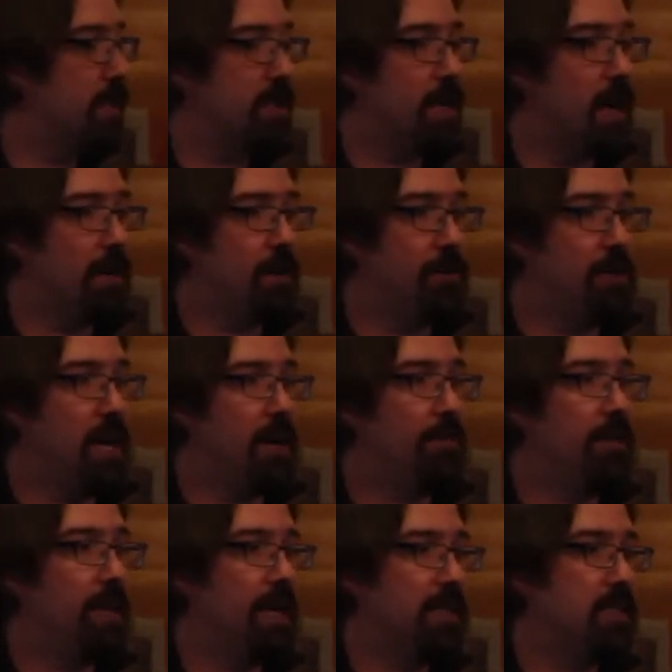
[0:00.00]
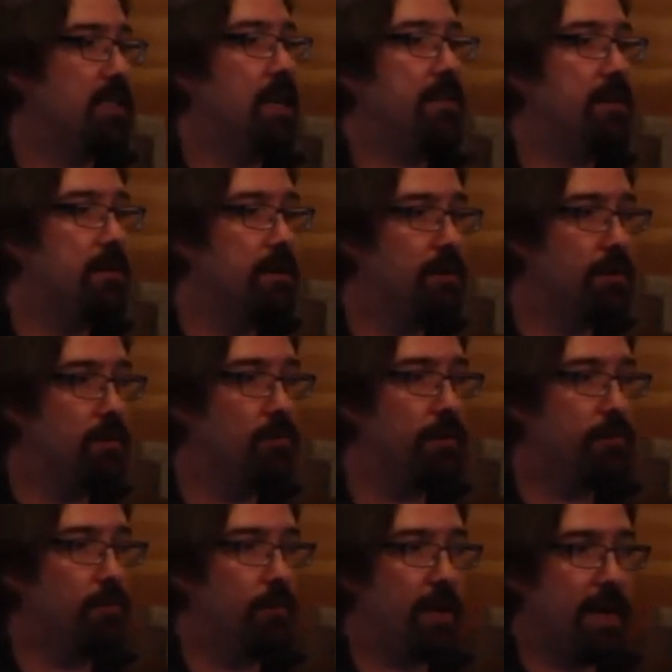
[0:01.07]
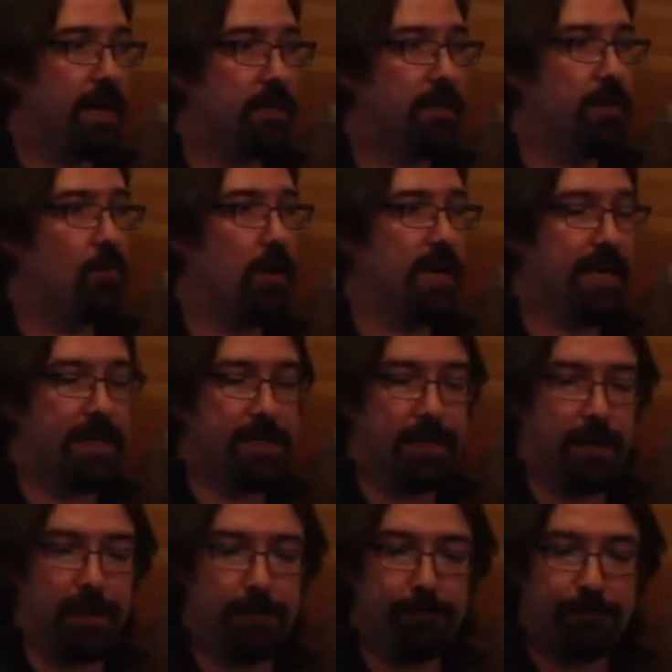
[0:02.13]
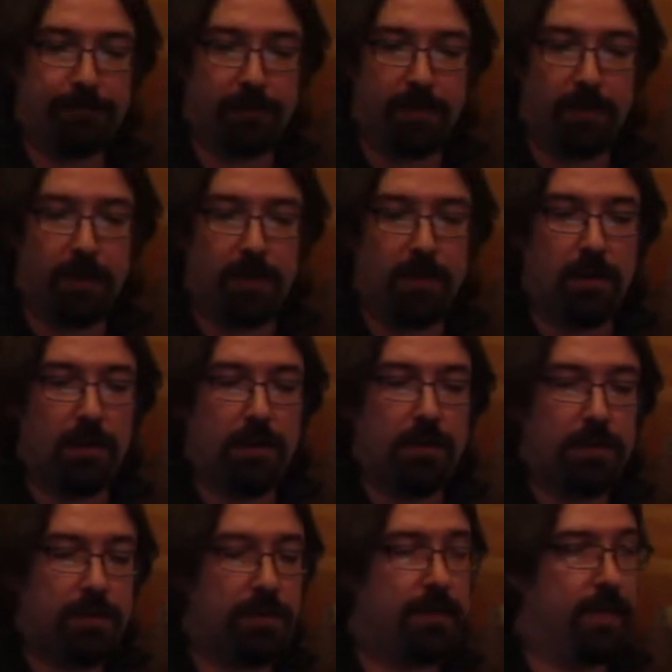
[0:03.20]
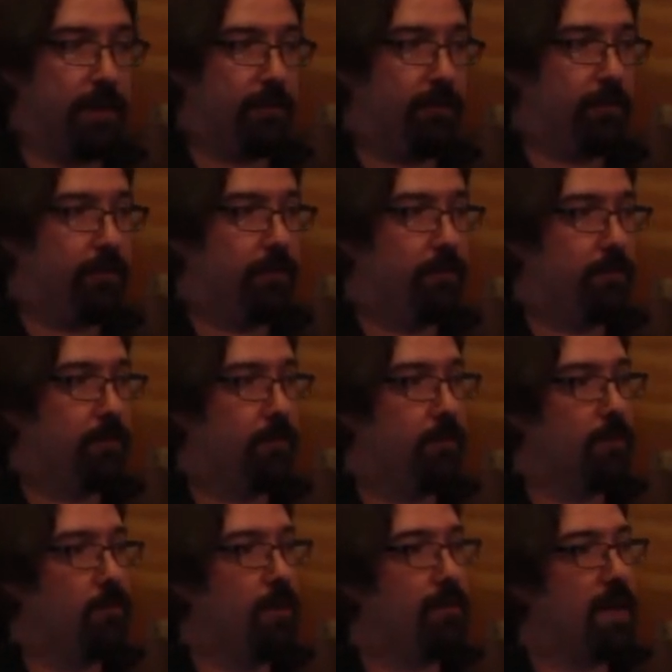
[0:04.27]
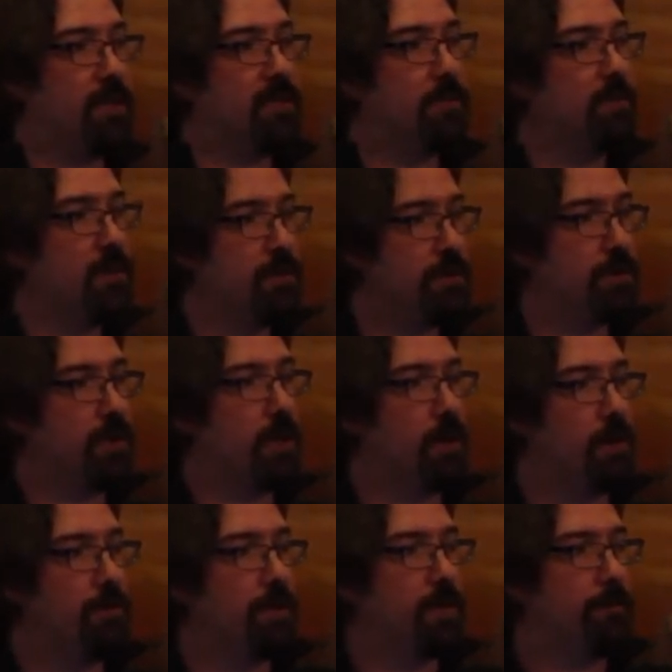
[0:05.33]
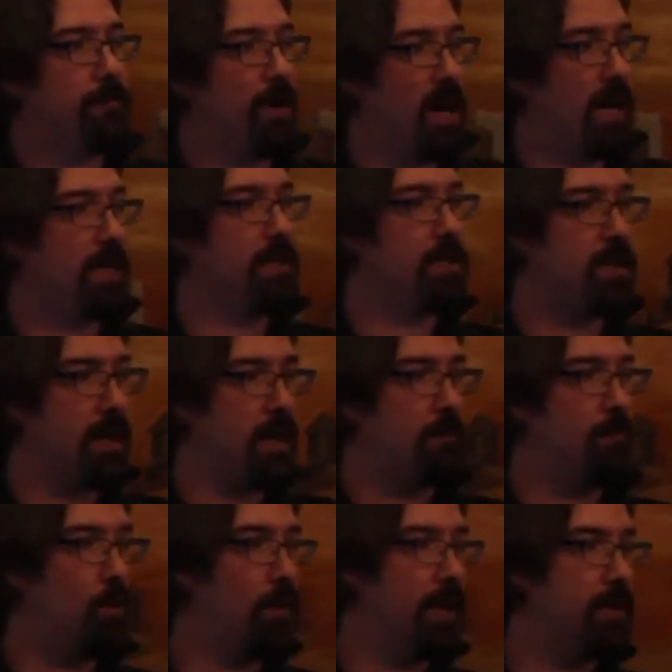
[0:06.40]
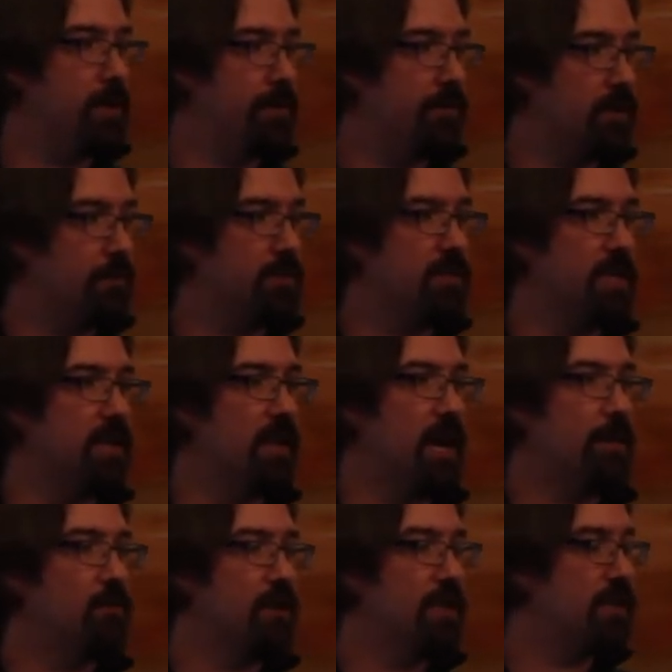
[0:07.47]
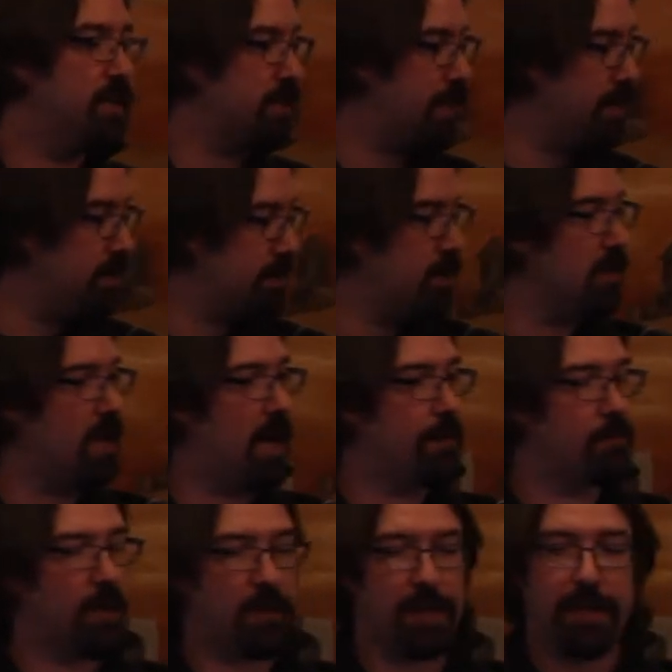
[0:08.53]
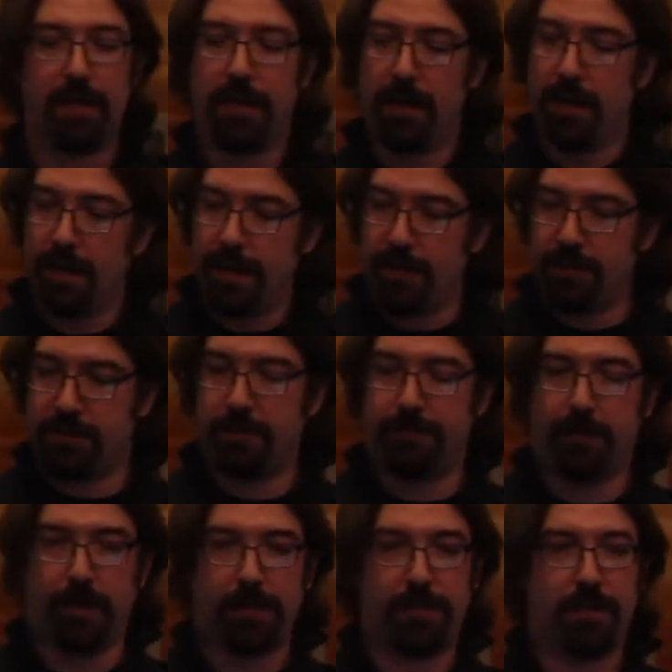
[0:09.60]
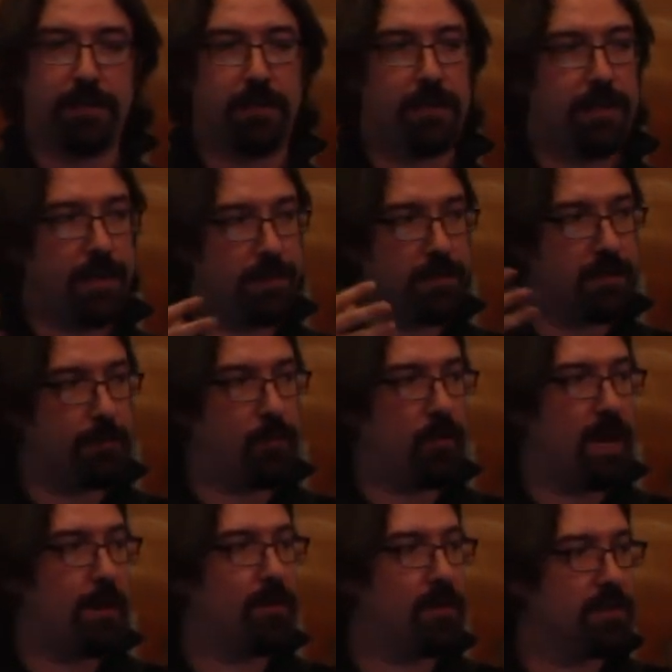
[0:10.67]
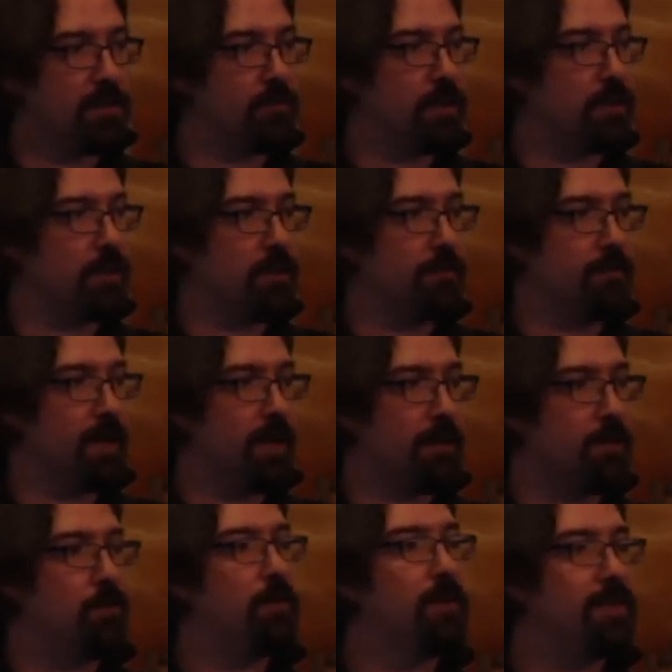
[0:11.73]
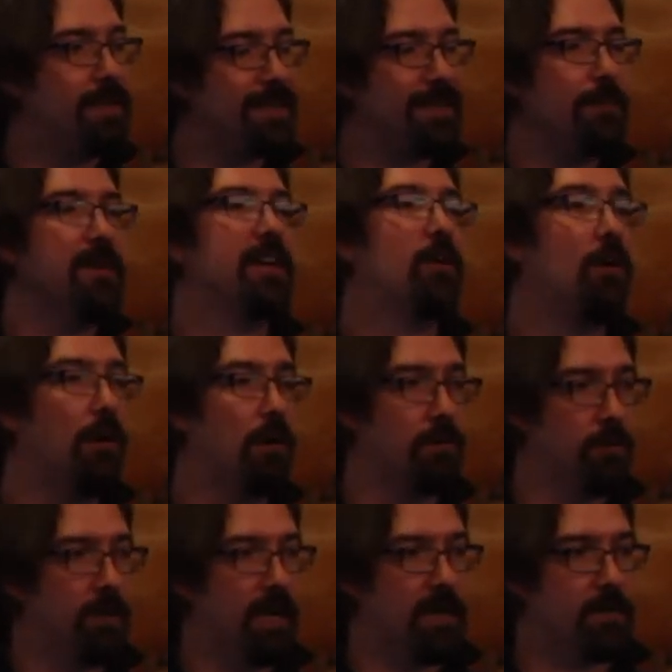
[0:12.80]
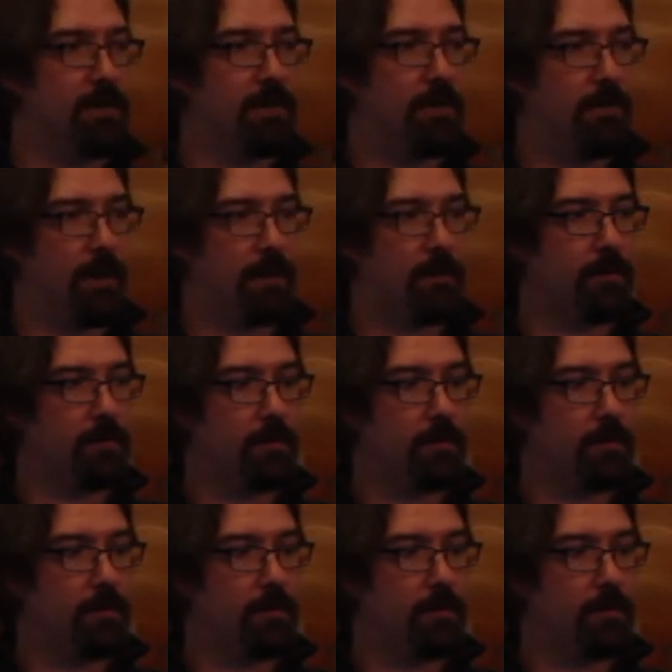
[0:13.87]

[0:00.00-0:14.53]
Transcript: that's not in Java and has nothing to do with what we actually want to get done, to this. We've got some user code that defines an endpoint in some C library, says here's the library, here's the function, here's the parameters and return value, just let me call the blasted thing.